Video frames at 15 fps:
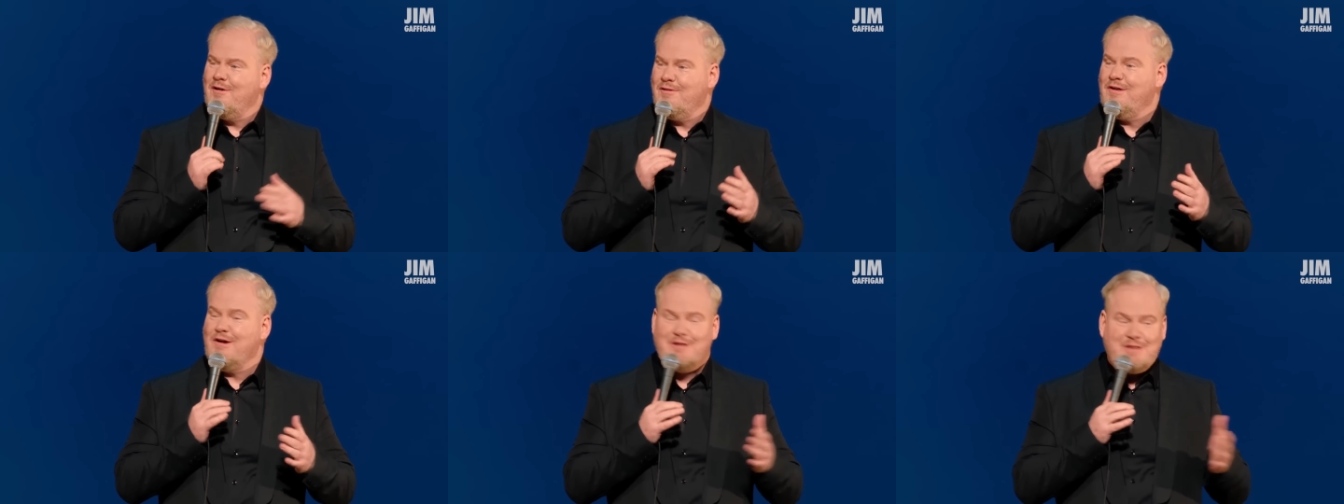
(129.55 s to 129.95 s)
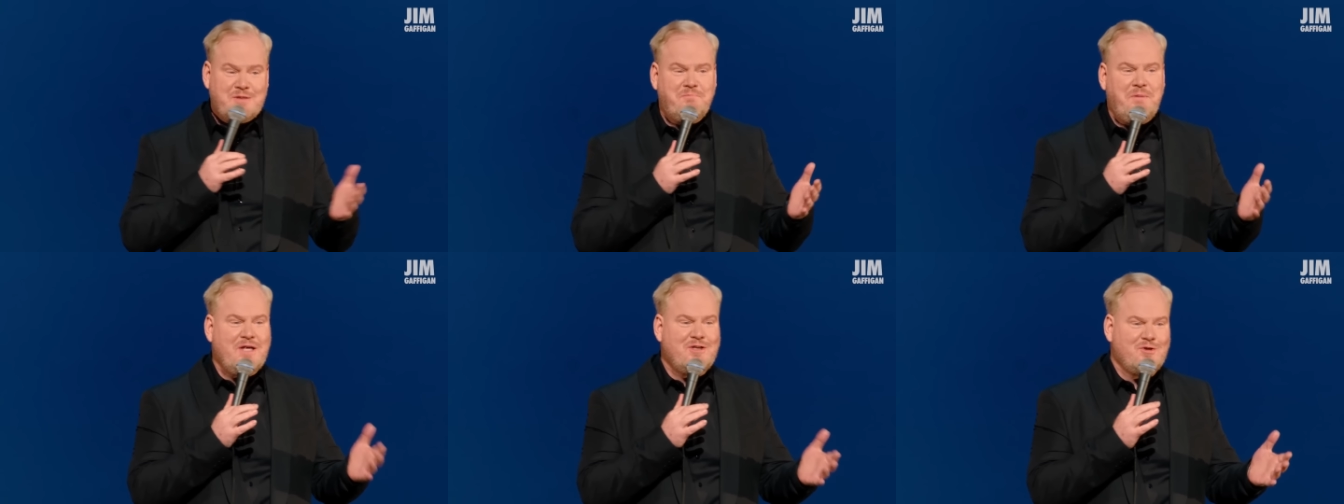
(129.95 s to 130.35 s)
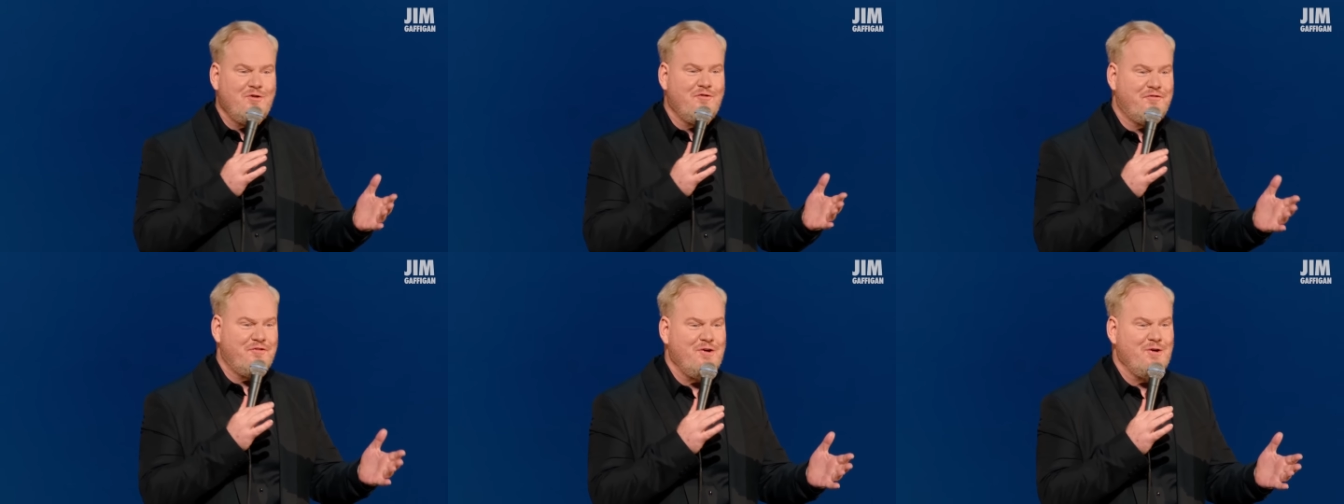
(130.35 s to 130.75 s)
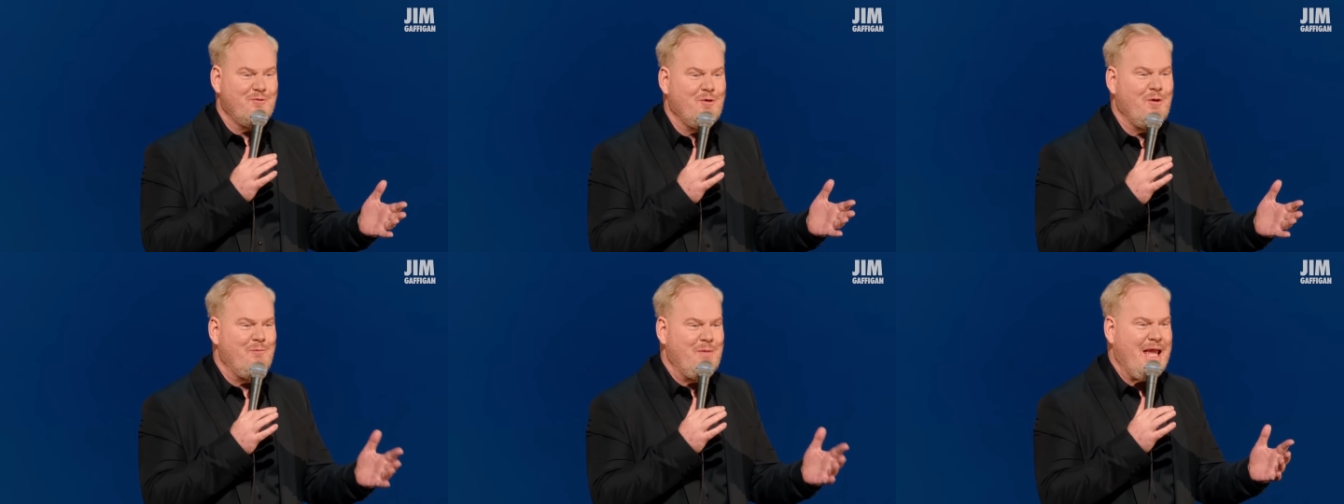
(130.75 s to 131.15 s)
There's special
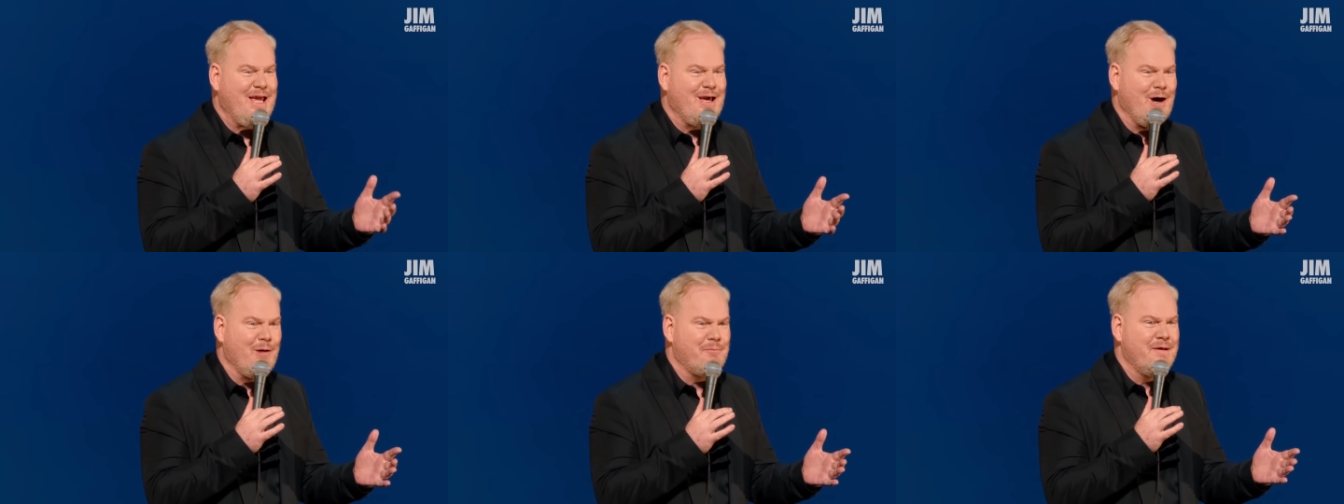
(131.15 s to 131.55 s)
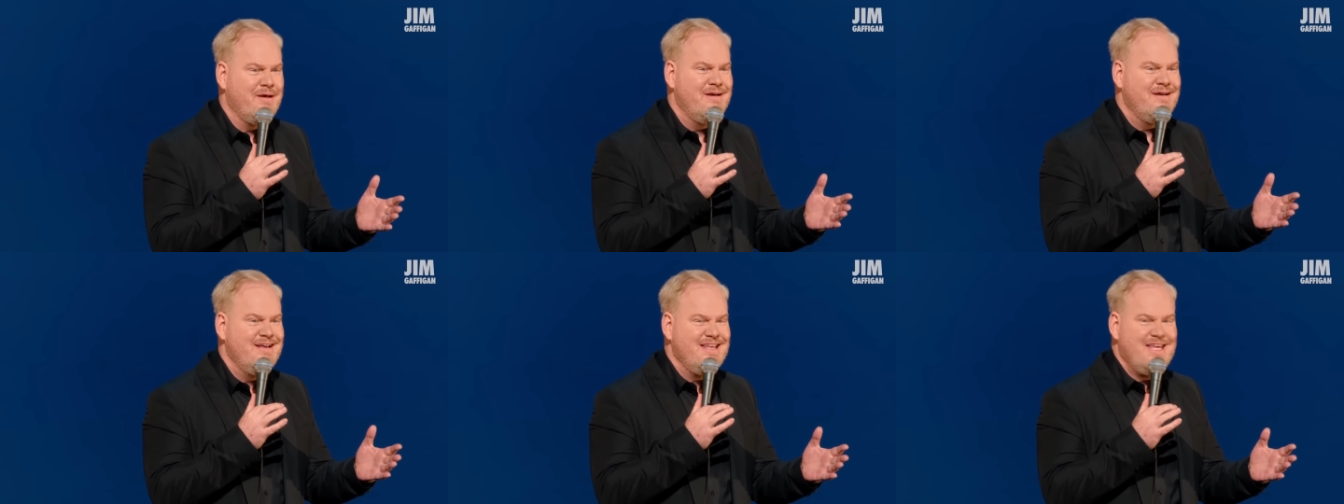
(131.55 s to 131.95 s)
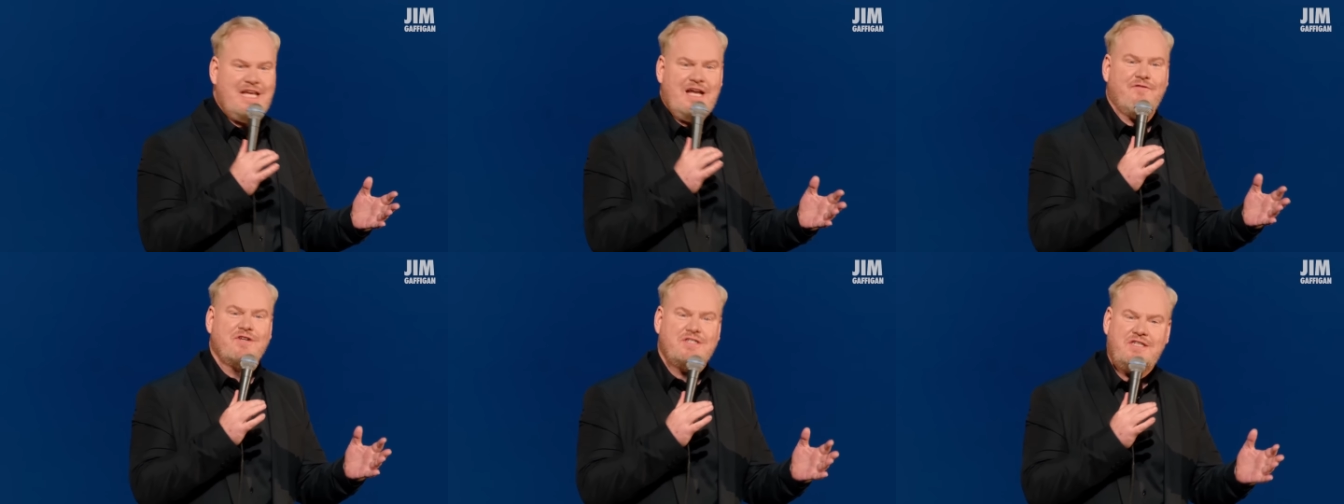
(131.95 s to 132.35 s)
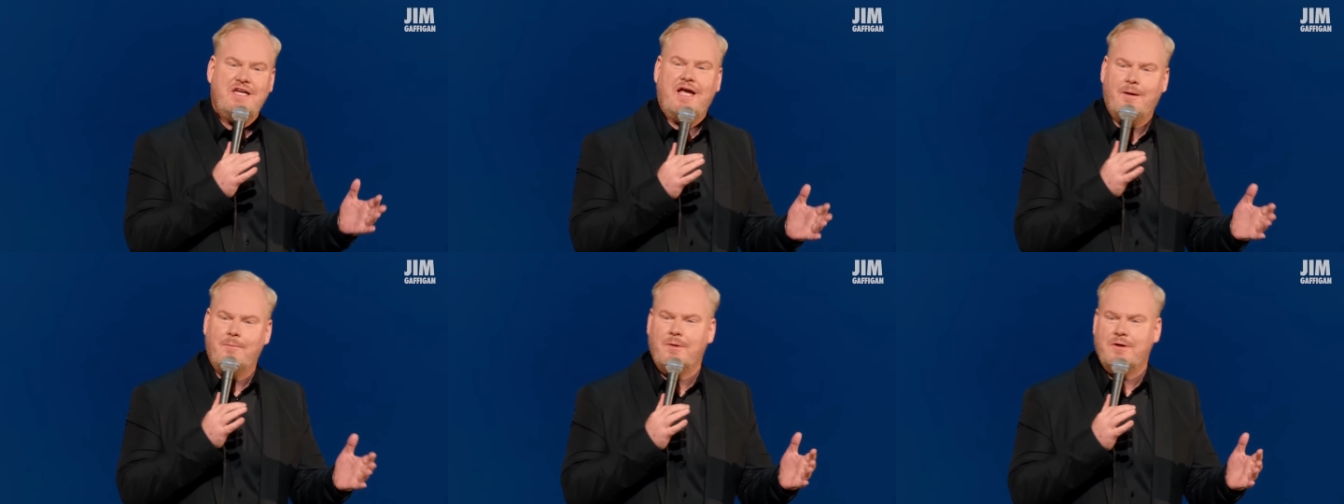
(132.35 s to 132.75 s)
funeral makeup. You never see
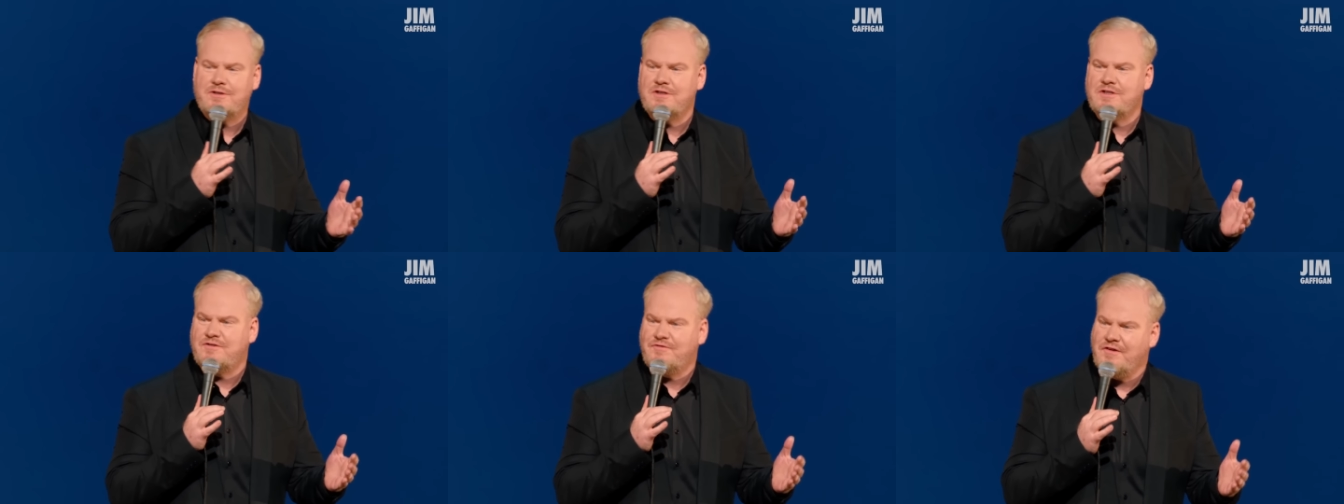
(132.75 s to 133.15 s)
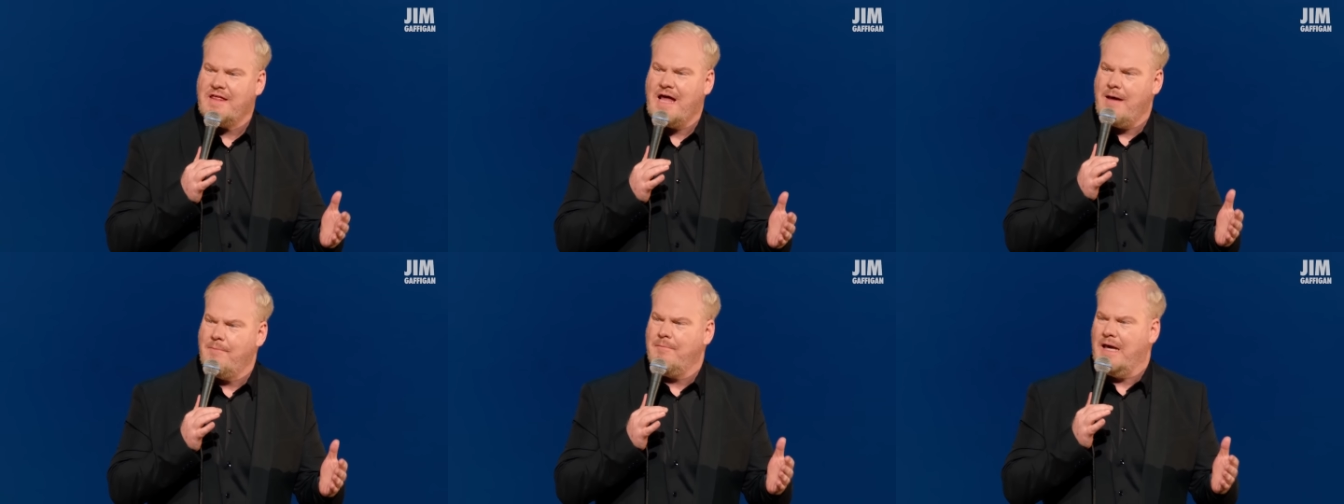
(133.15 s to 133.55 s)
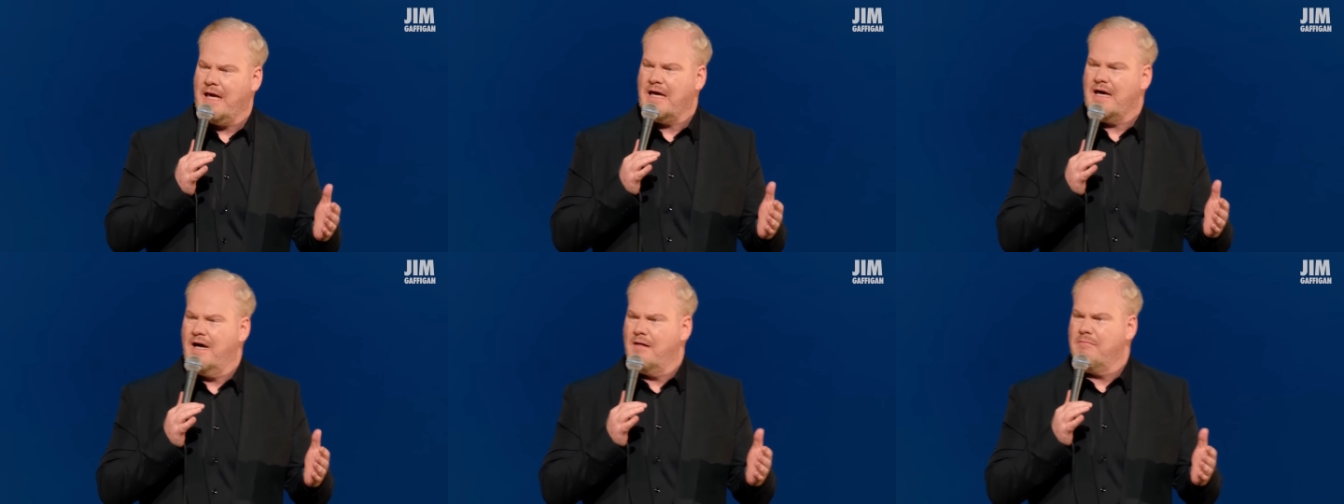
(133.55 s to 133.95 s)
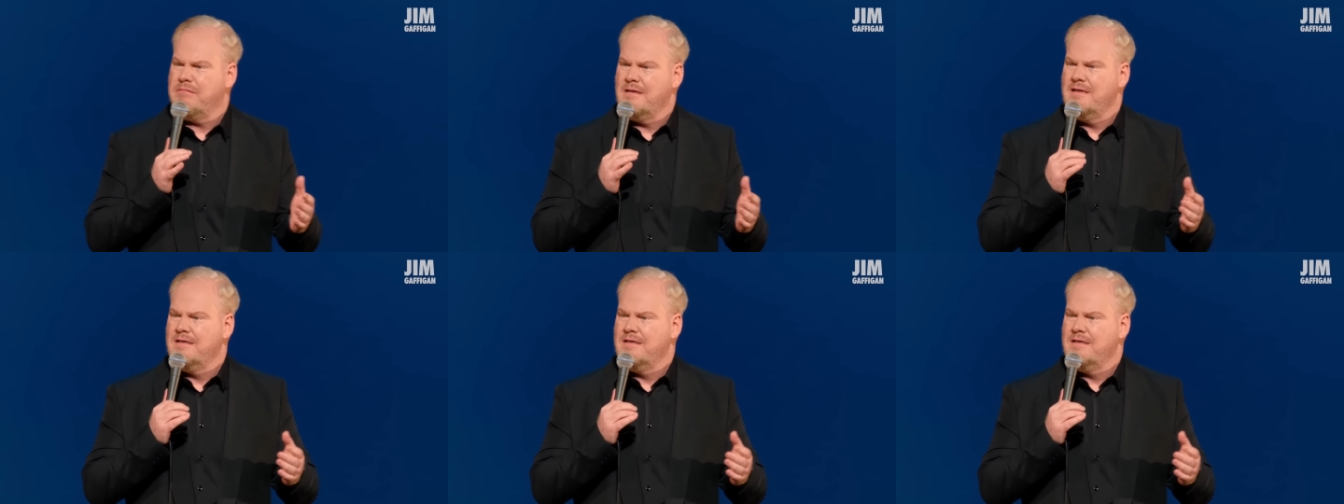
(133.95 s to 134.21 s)
commercials for that makeup.